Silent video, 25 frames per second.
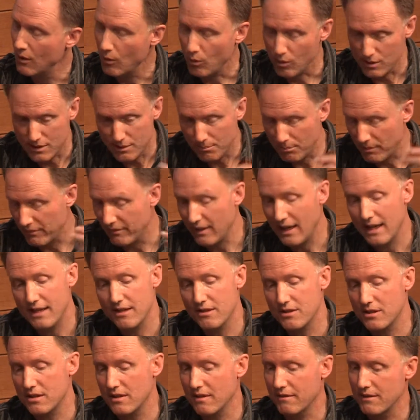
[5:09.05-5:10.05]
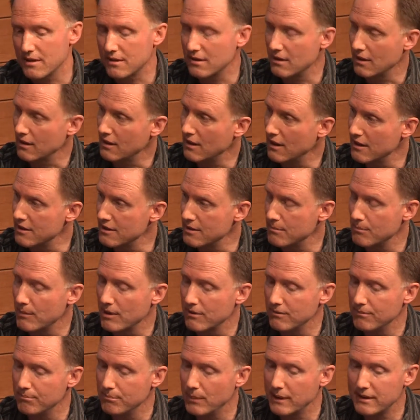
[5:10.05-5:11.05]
or to provide a service to the customer.